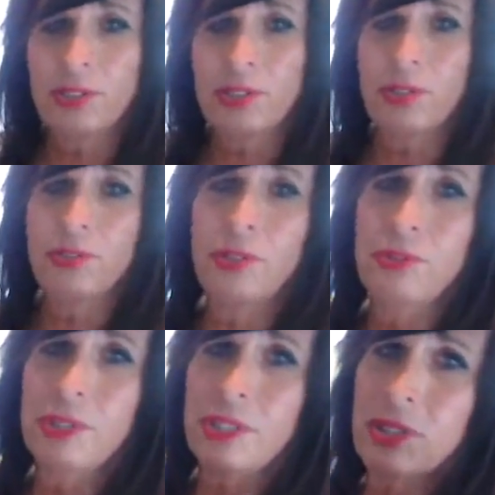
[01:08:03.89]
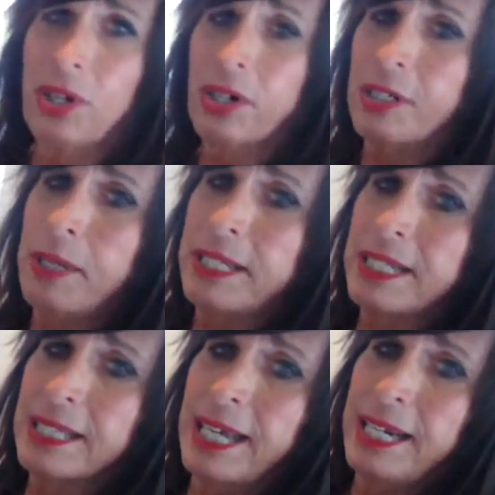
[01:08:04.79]
Susie's talking about
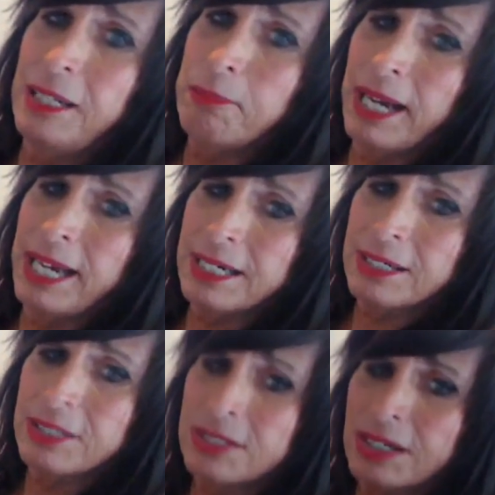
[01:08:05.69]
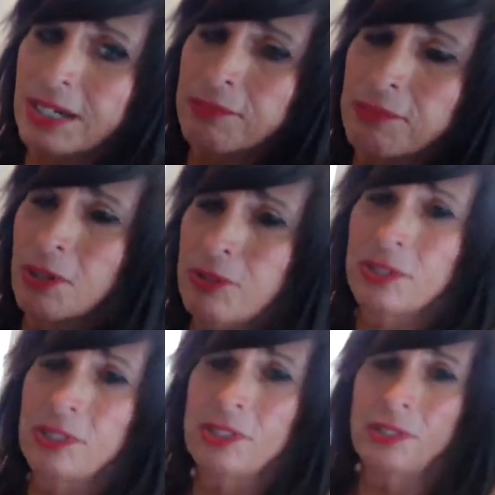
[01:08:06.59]
the Lady Banks uh,
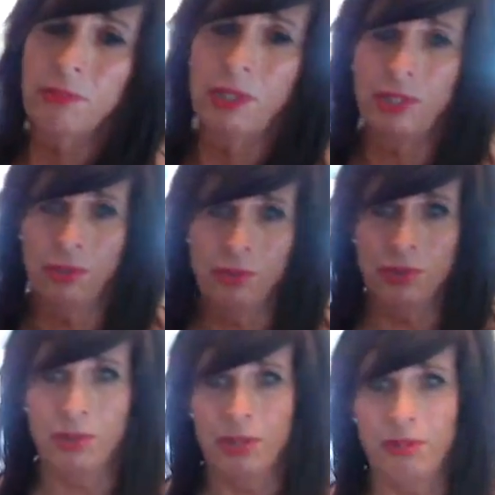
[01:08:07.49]
roses that we use on the